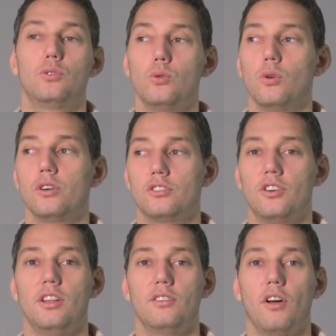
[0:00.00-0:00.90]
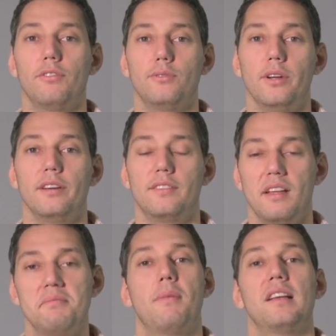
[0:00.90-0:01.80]
or 3 softwares
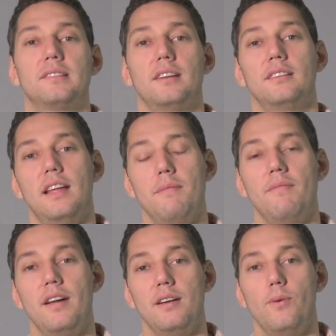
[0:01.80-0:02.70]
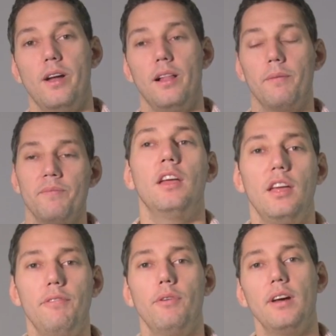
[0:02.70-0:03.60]
and master them very well.
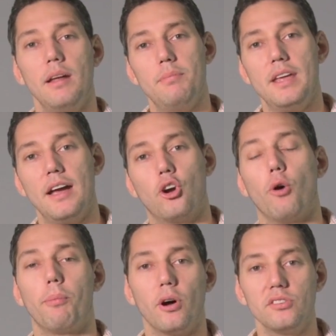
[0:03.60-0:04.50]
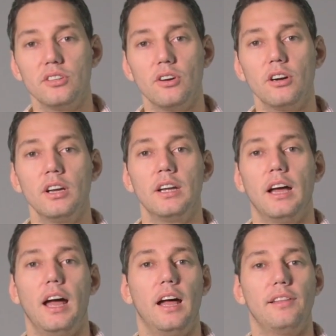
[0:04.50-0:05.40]
If you want to be a compositor,
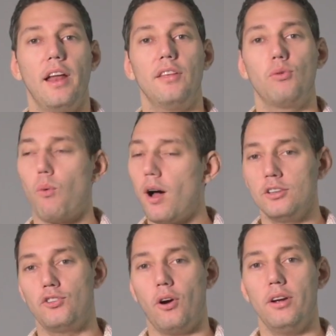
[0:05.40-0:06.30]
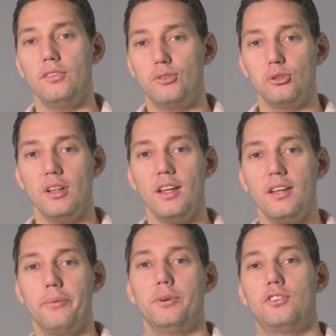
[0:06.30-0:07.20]
there is one choice
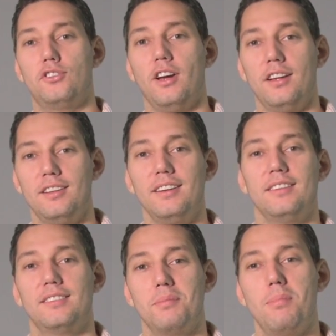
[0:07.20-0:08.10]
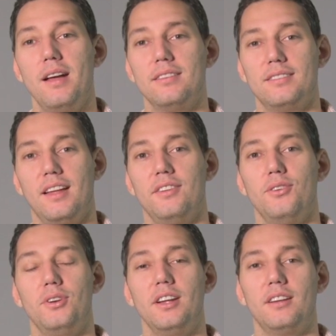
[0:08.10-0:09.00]
today, which I think is the best and
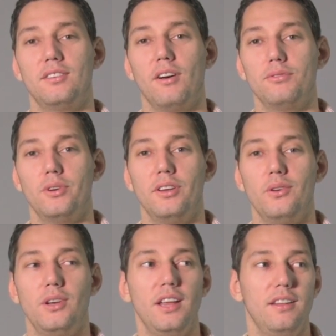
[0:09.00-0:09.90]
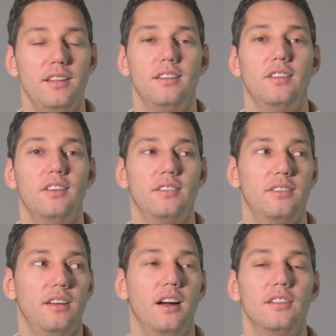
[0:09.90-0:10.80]
unique software you need. It
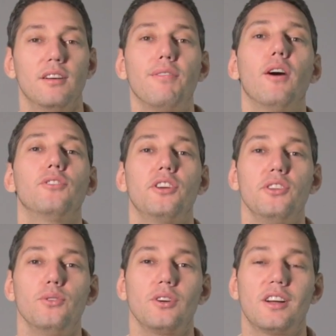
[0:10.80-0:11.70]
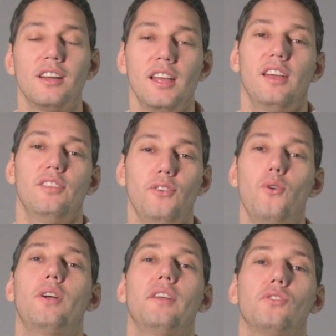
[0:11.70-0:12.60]
is the Foundry Nuke.
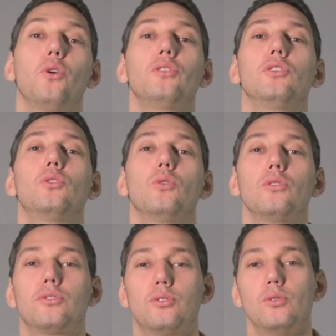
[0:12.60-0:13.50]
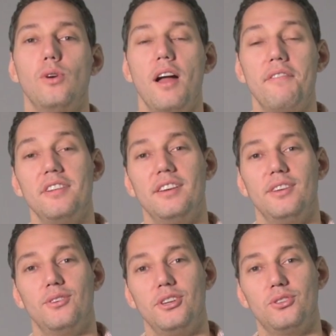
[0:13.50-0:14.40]
Nuke has all the tools to do
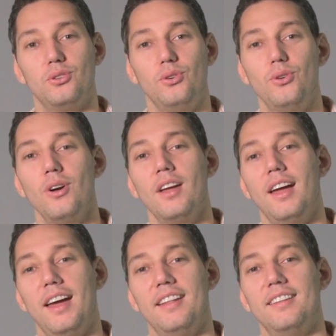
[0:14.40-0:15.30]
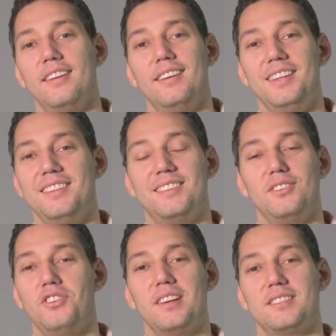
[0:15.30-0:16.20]
everything you need to do, and is
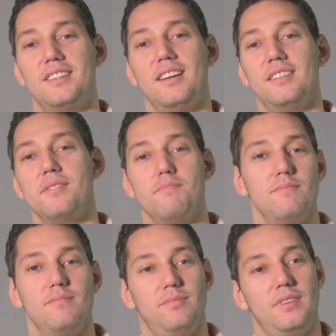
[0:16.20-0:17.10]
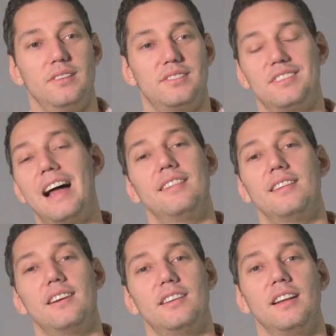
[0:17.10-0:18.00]
just the
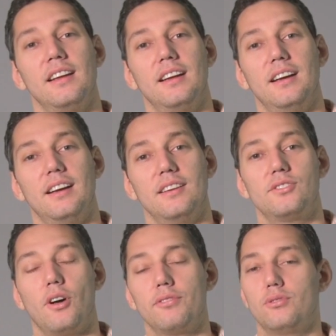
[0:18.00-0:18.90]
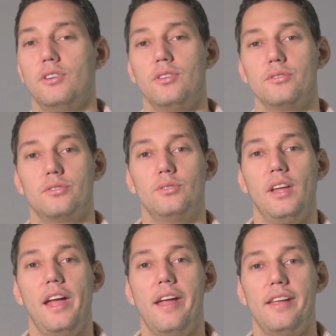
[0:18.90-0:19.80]
standard software used
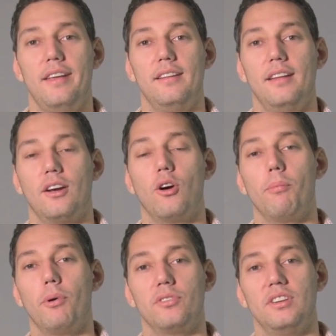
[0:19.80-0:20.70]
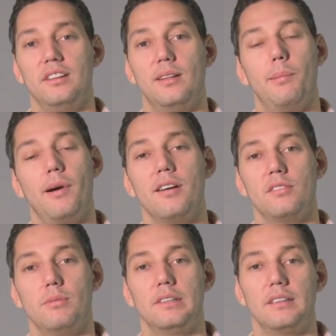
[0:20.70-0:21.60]
today in a compositing
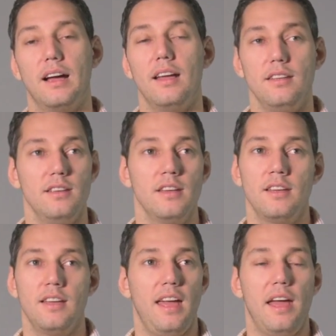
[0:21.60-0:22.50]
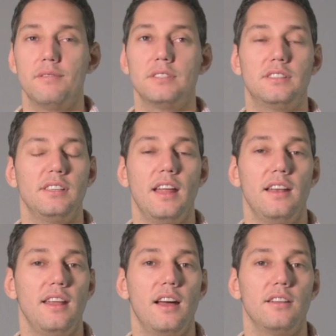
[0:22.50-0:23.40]
department. I haven't seen
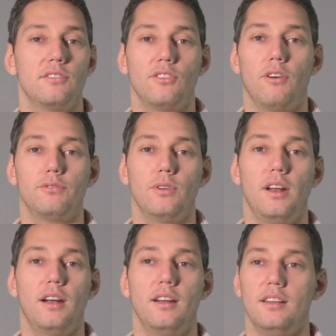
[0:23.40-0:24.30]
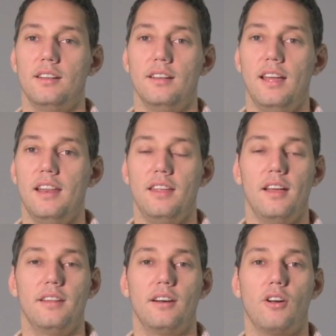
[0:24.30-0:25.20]
any other software in any
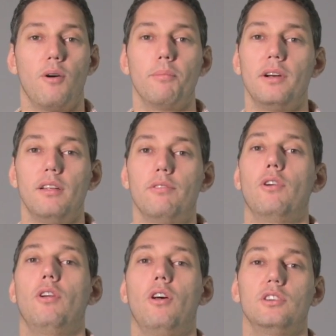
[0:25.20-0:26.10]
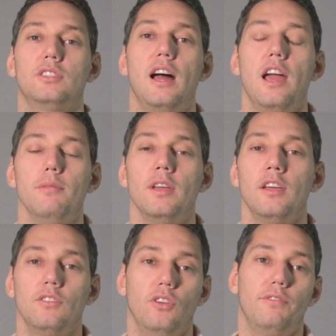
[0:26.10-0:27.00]
other company for a long time.
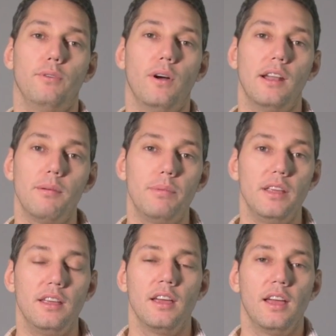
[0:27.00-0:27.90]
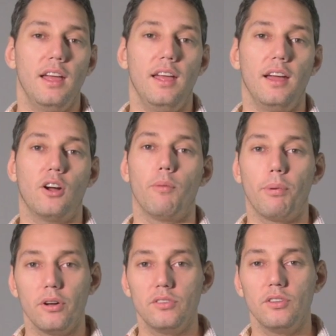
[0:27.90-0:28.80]
So if you want to be a
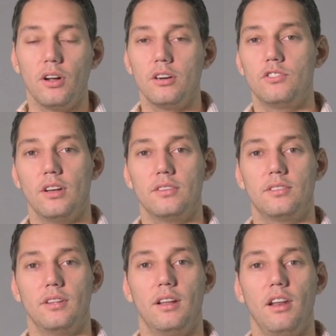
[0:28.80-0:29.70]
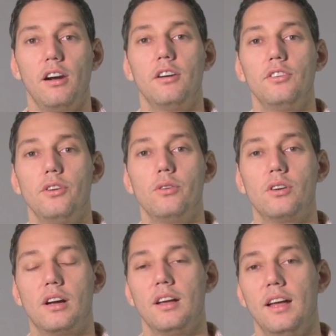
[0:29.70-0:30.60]
compositor, just learn
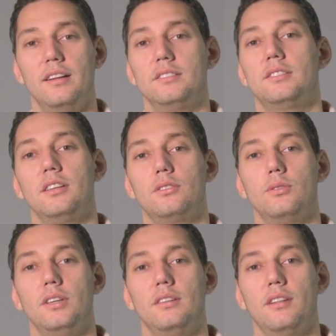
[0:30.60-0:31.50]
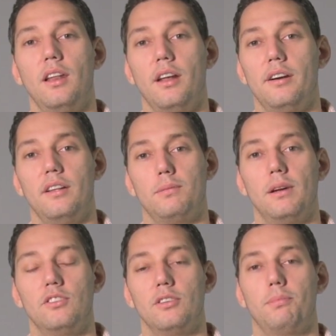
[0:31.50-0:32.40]
Nuke and stick to it and learn as
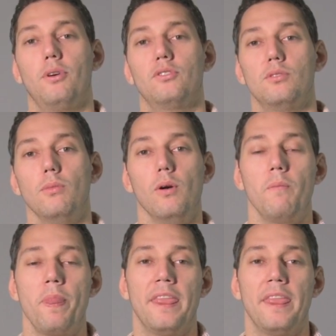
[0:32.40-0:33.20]
much as possible.